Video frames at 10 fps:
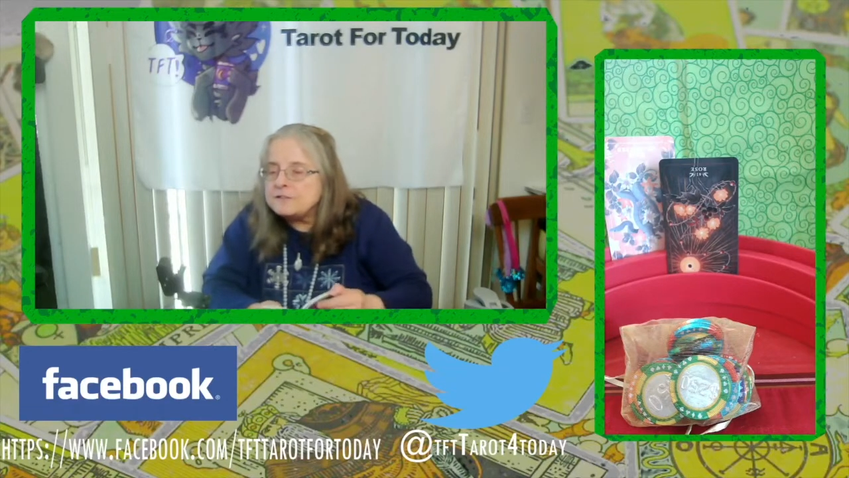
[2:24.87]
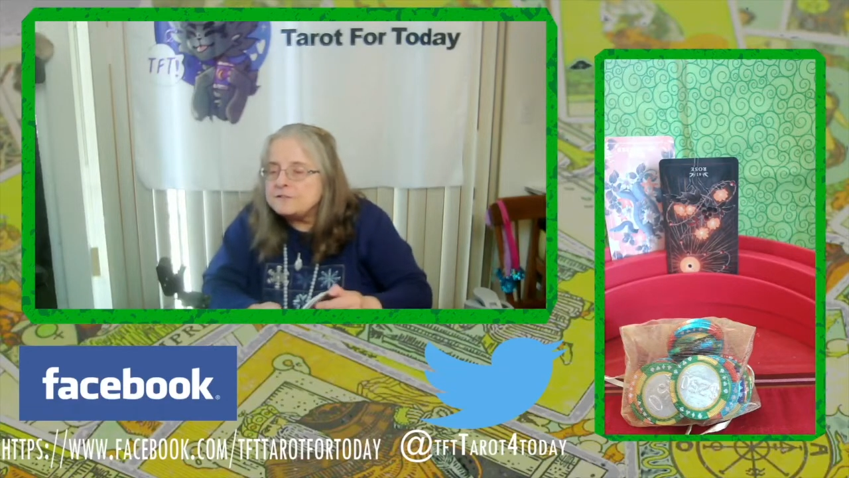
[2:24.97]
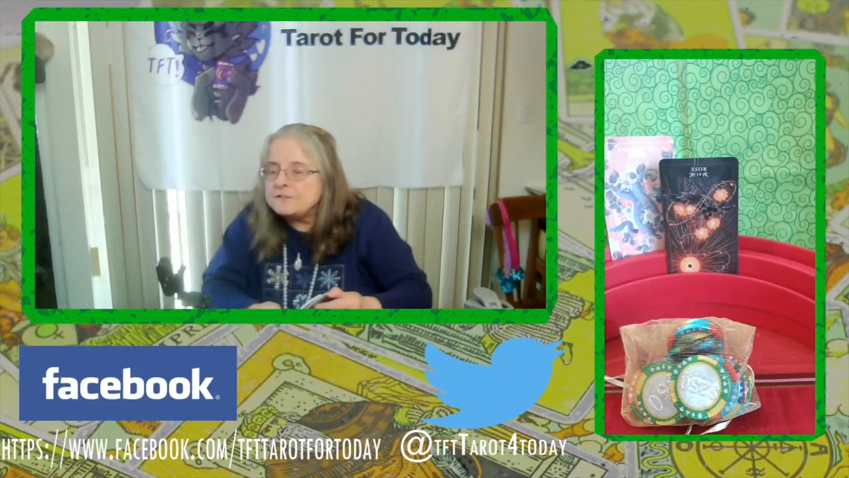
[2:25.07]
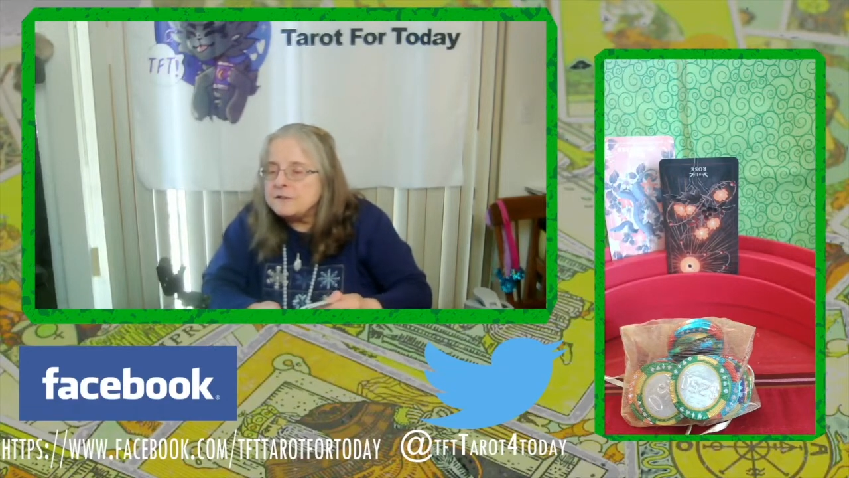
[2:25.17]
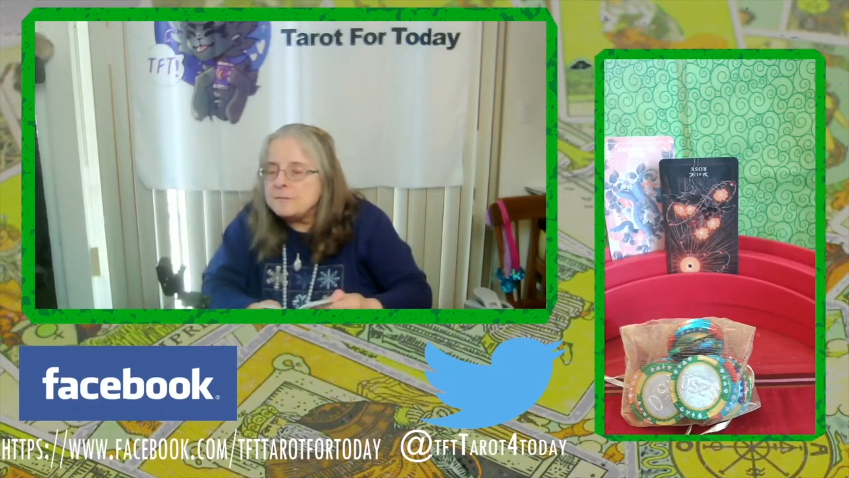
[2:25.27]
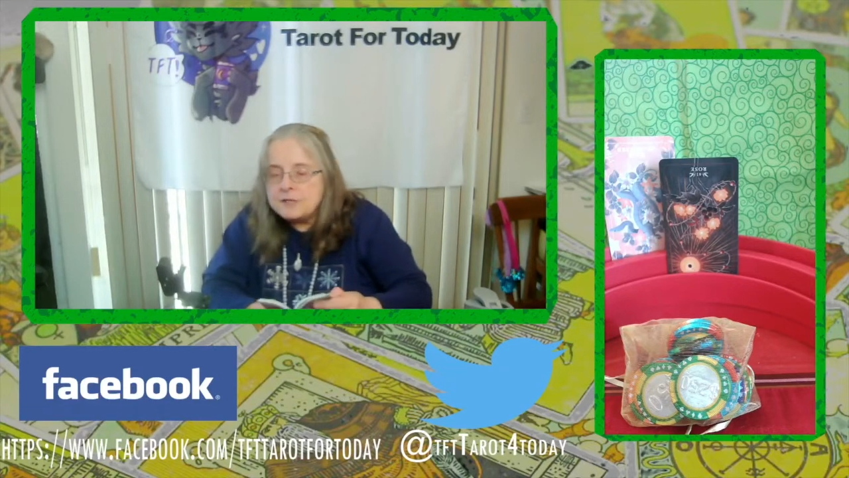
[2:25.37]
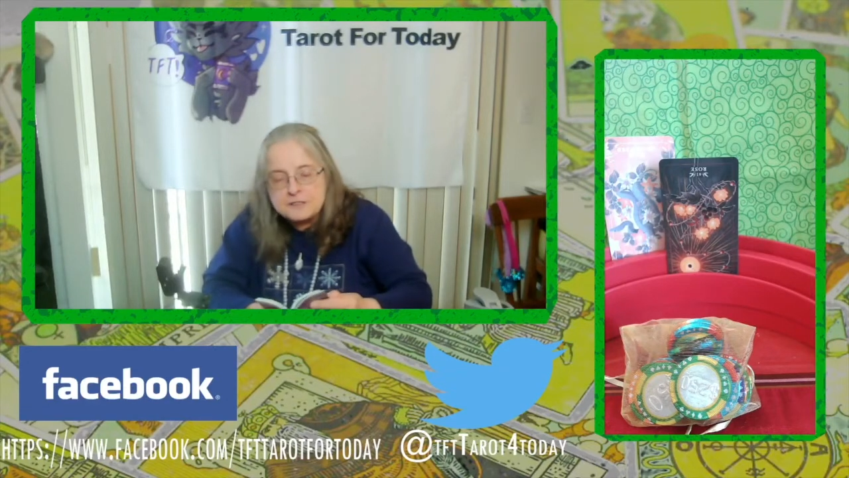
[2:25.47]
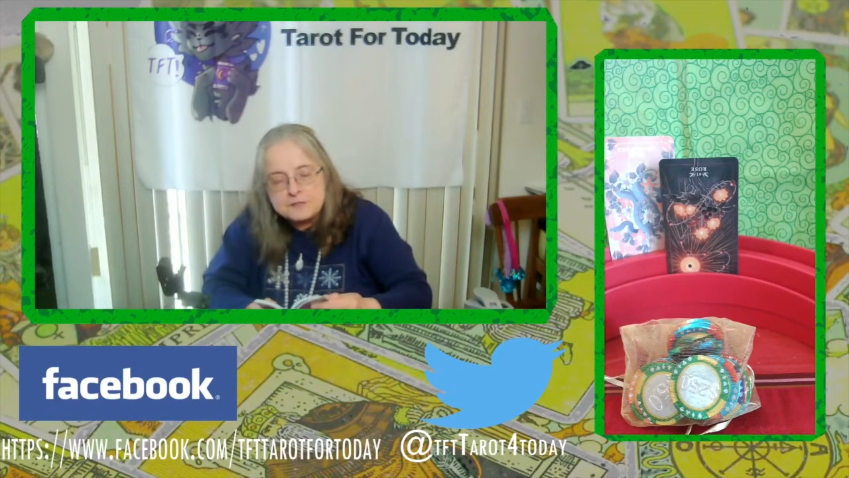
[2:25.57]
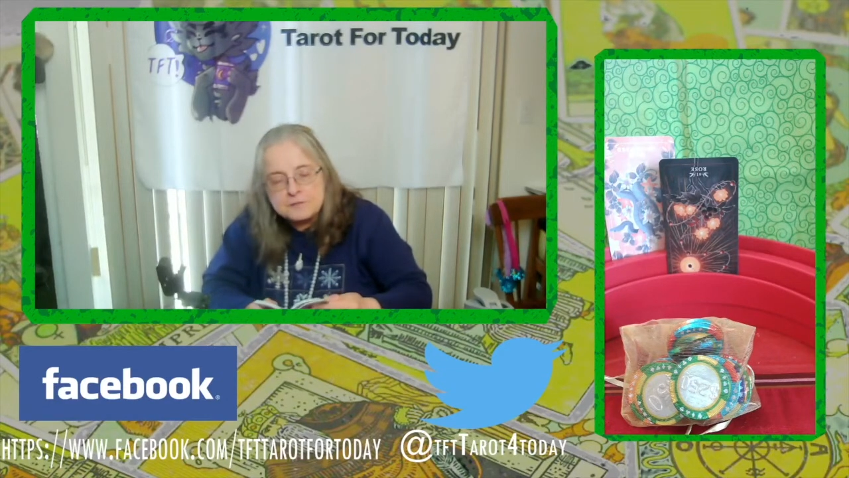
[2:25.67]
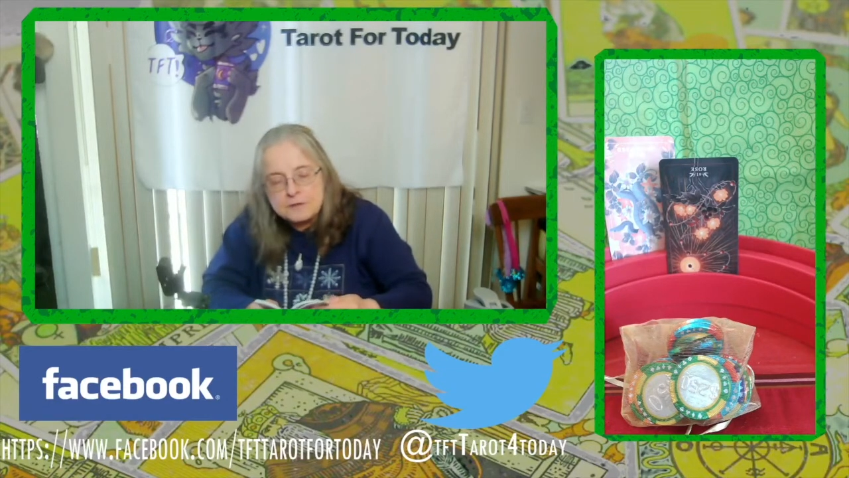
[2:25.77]
us in the
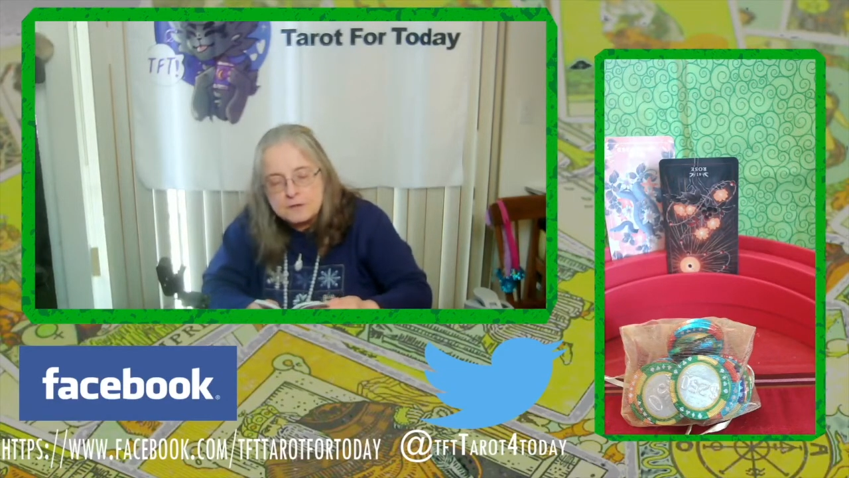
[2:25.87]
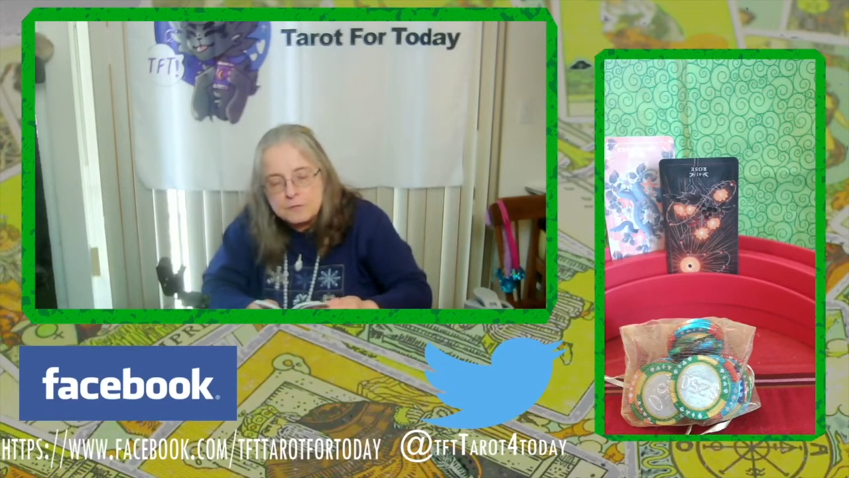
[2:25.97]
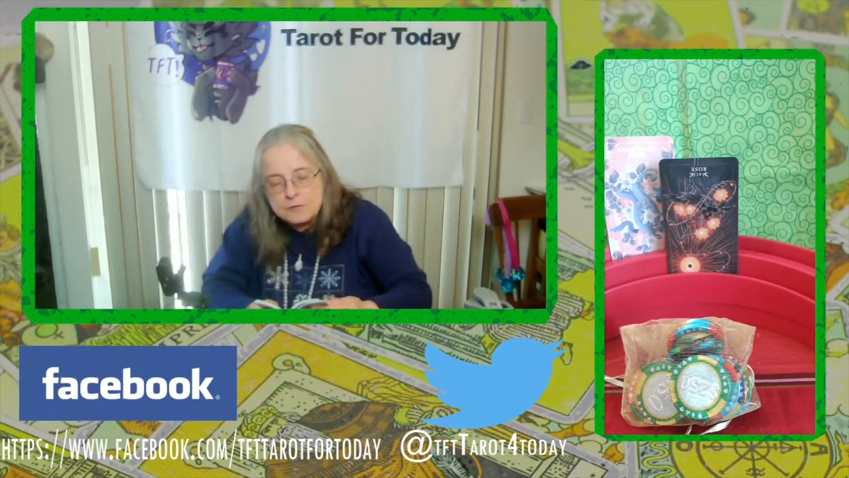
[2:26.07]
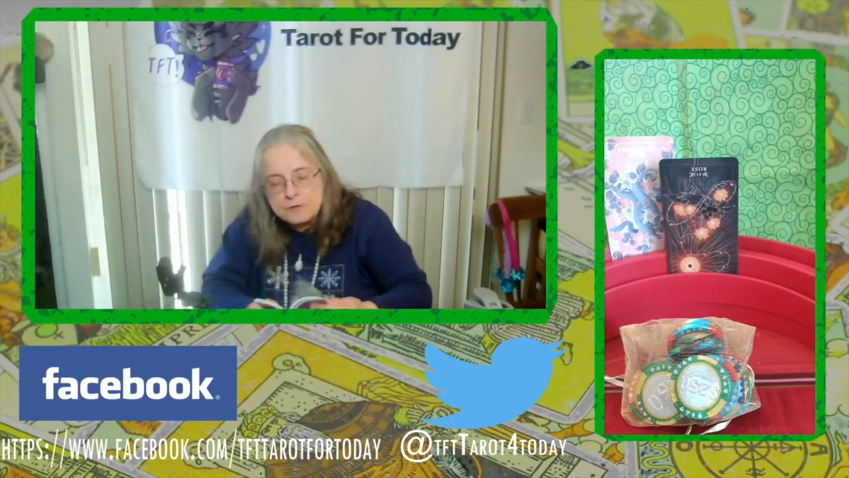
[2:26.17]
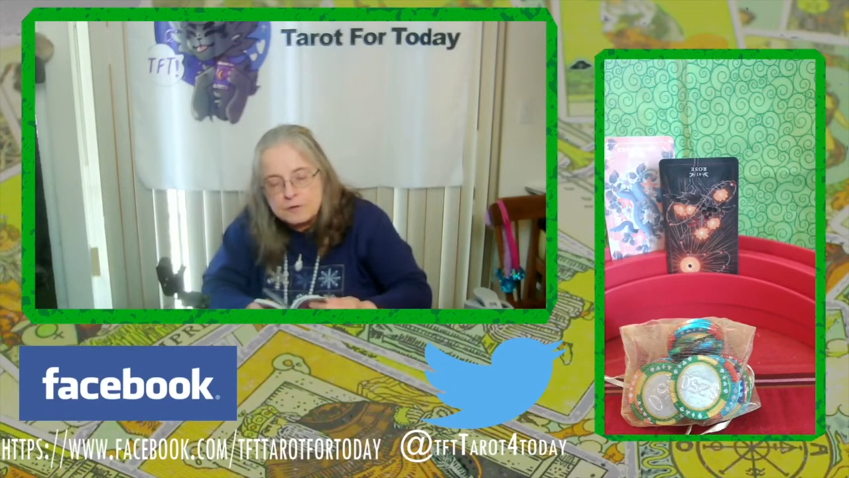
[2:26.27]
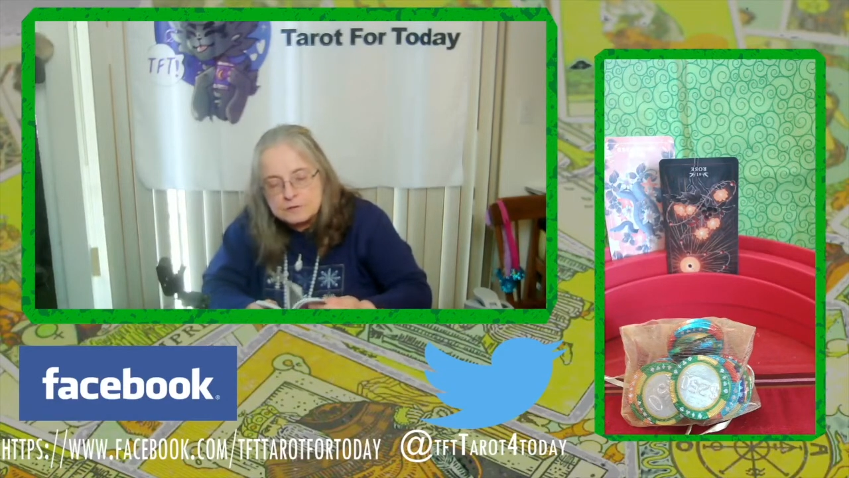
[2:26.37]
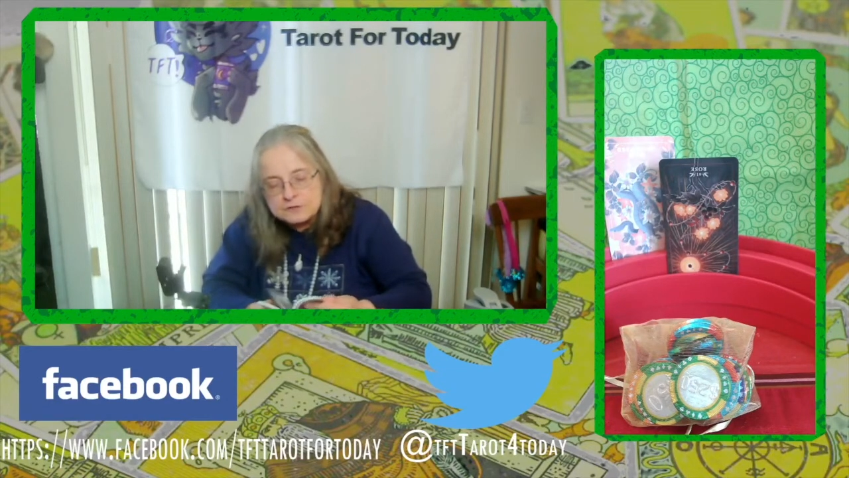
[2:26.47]
material world.